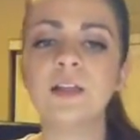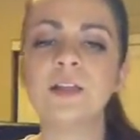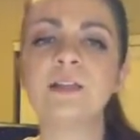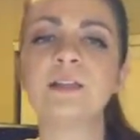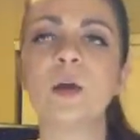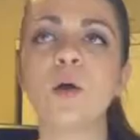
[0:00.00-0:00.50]

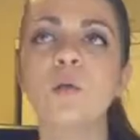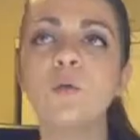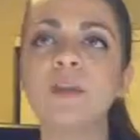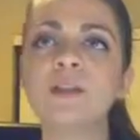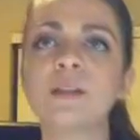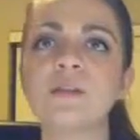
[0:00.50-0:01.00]
So
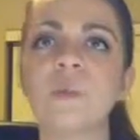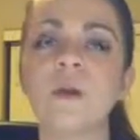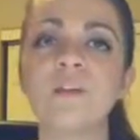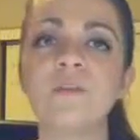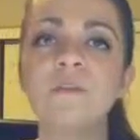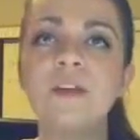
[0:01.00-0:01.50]
this is where
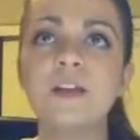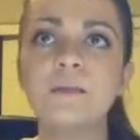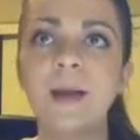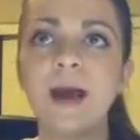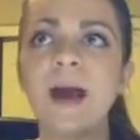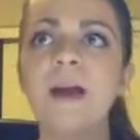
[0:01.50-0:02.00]
a
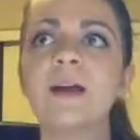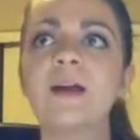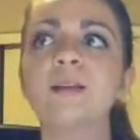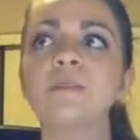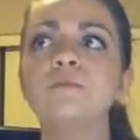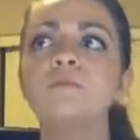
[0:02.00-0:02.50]
feedback
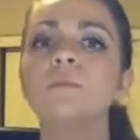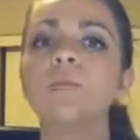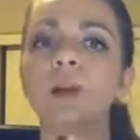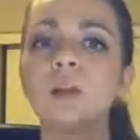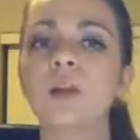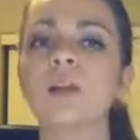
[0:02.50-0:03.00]

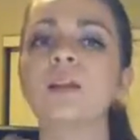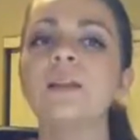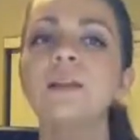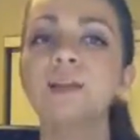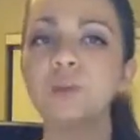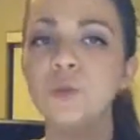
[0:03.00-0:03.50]

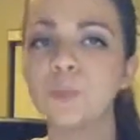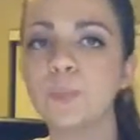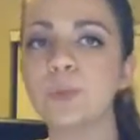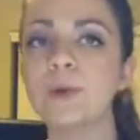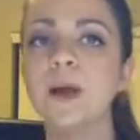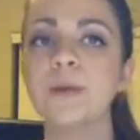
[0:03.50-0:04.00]
loop
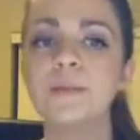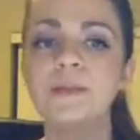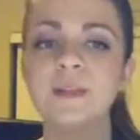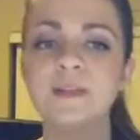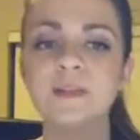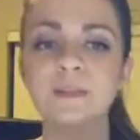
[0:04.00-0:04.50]
comes
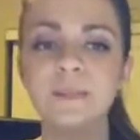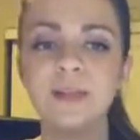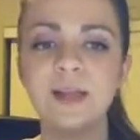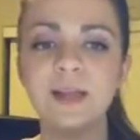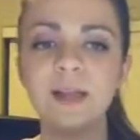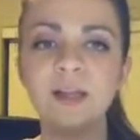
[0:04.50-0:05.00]
into
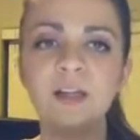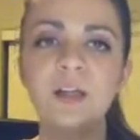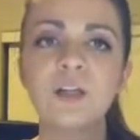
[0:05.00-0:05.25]
play.